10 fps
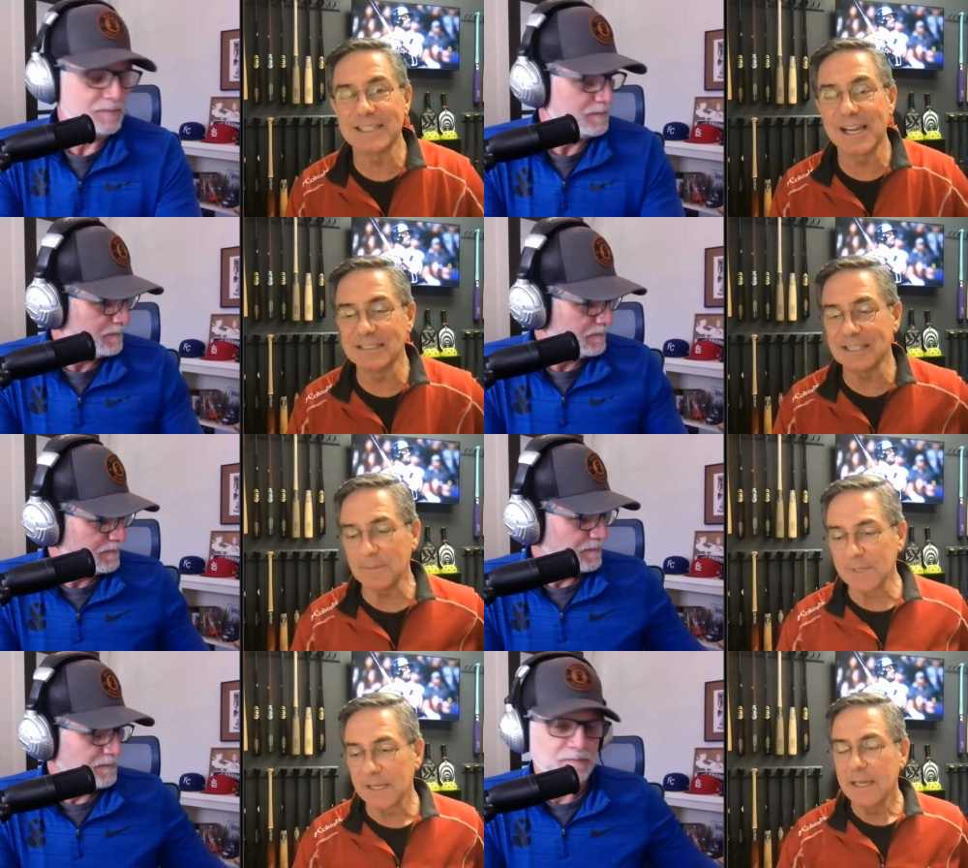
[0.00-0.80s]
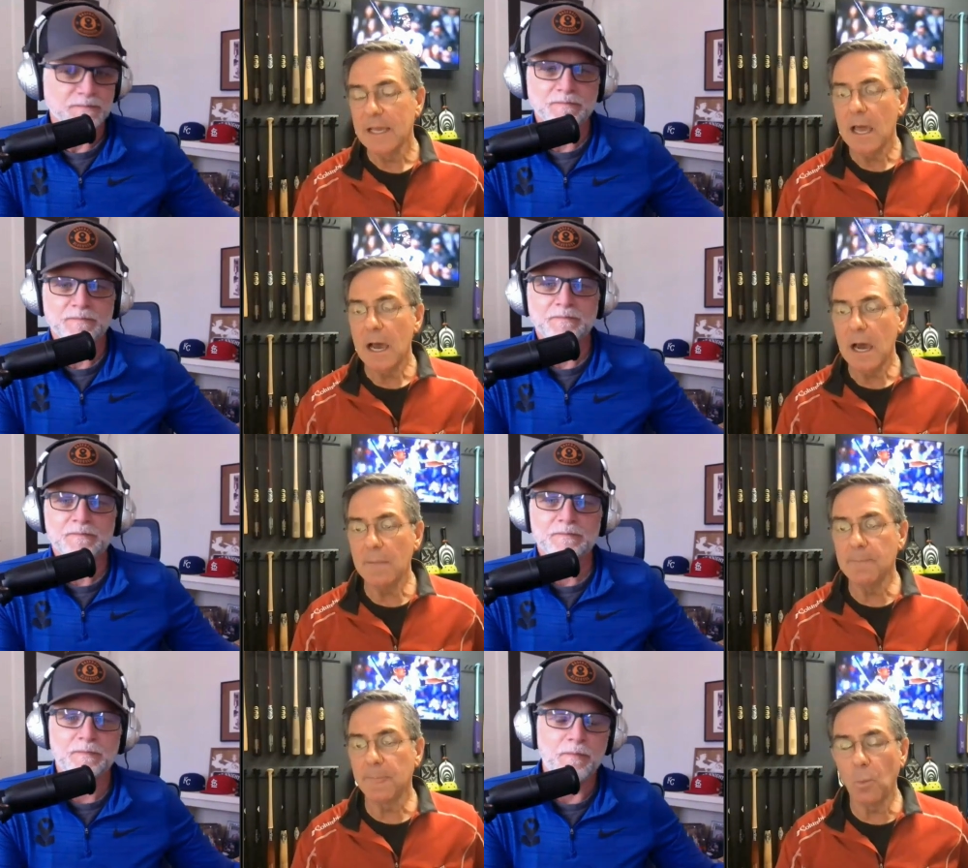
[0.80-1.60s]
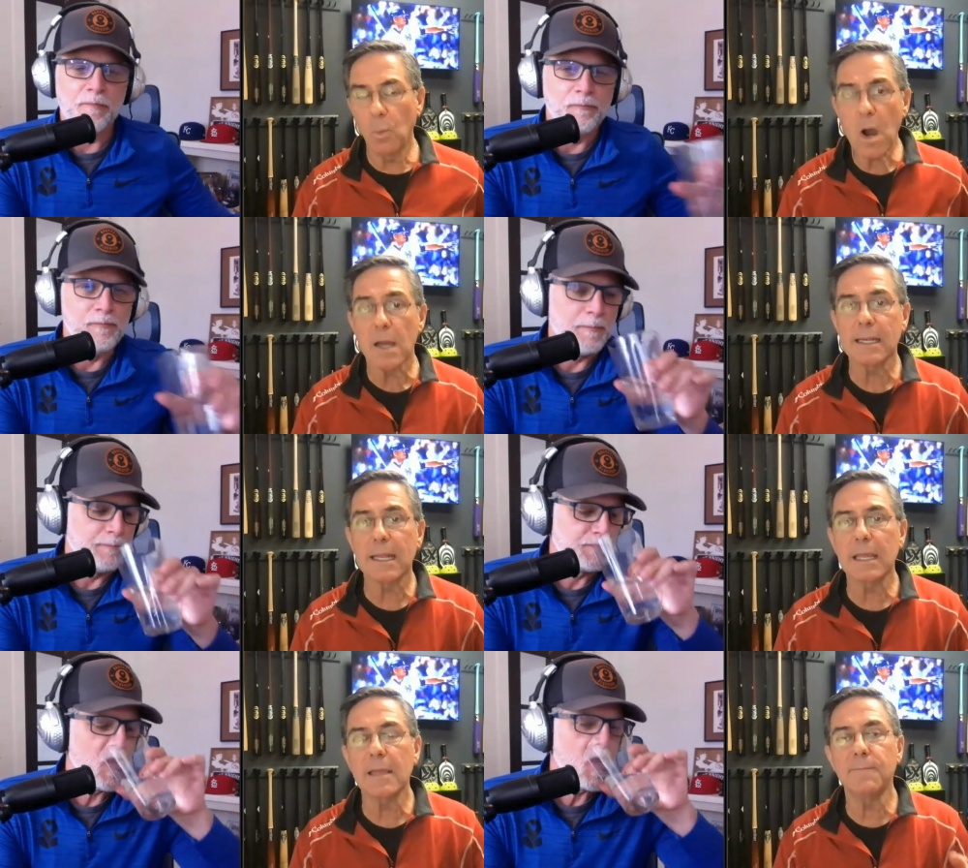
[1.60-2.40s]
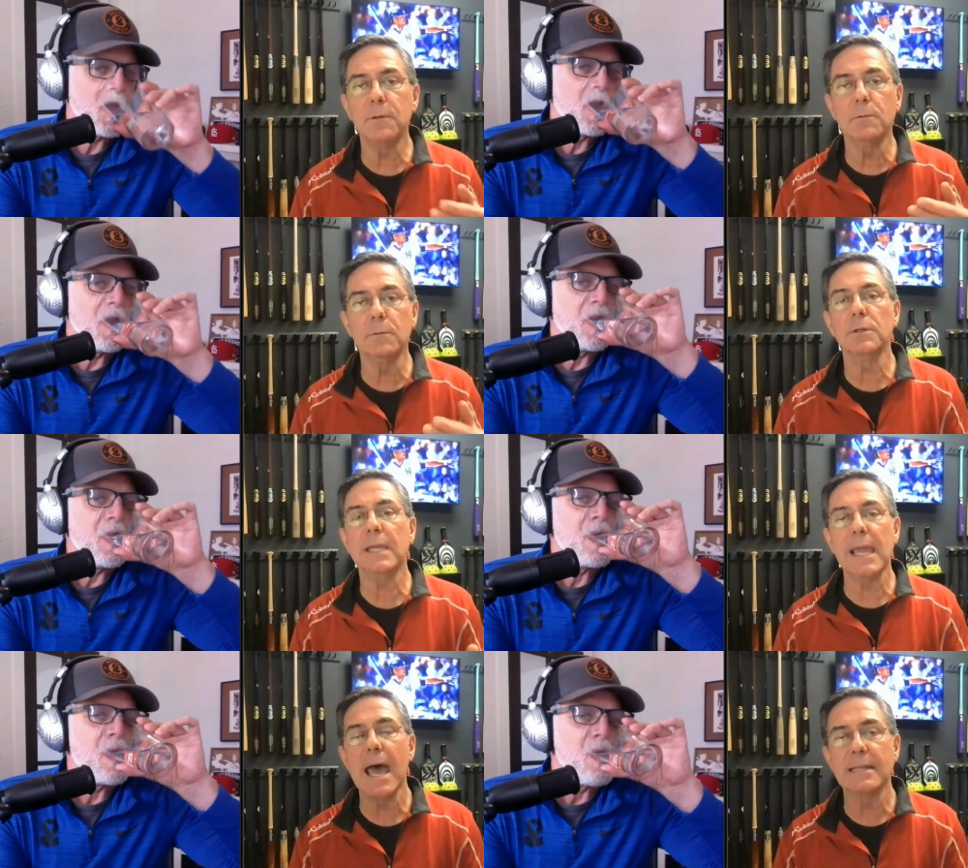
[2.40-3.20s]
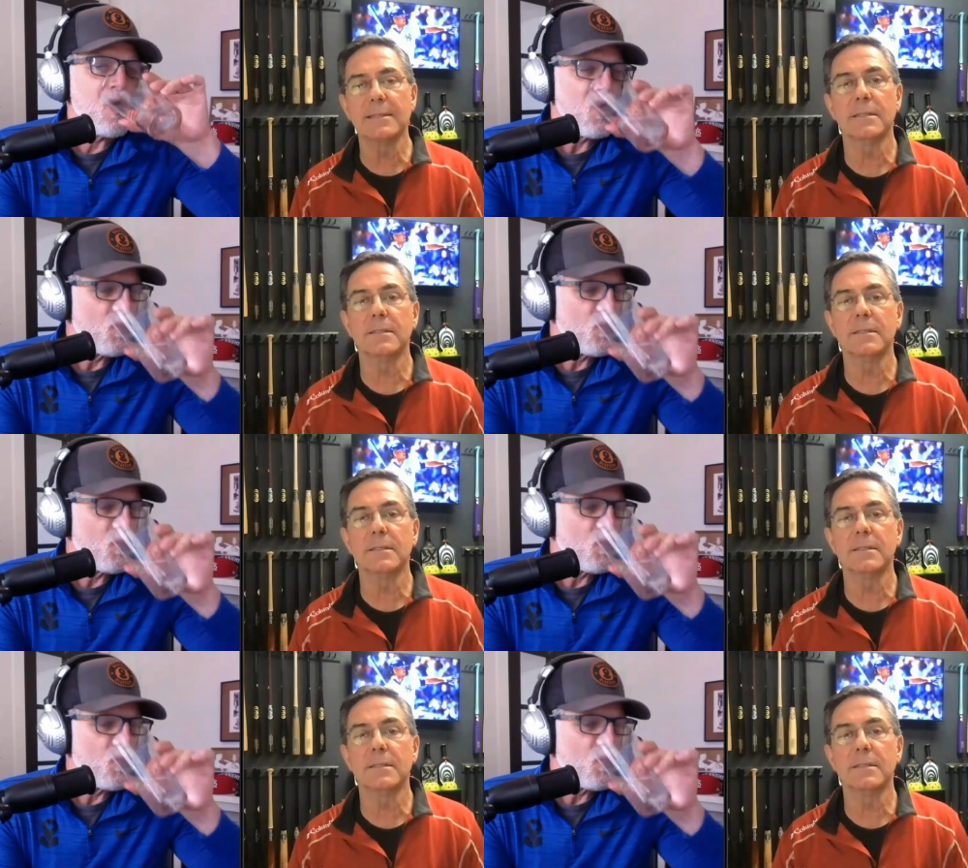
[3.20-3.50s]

Speaker 1: concept. Um, one, if you look at